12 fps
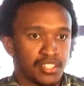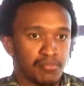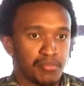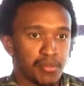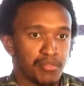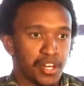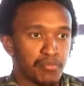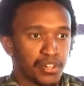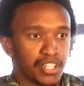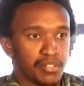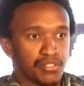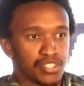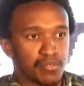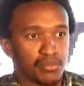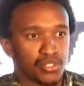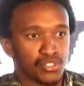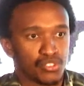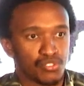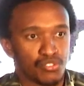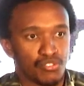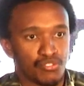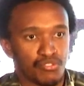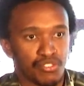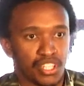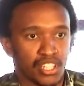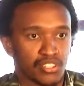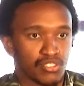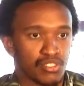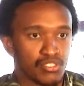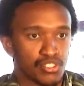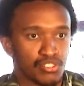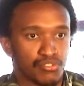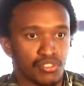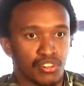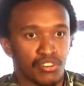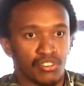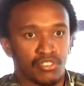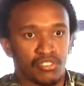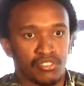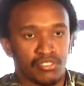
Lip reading: maybe your AI program is supposed to find a solution for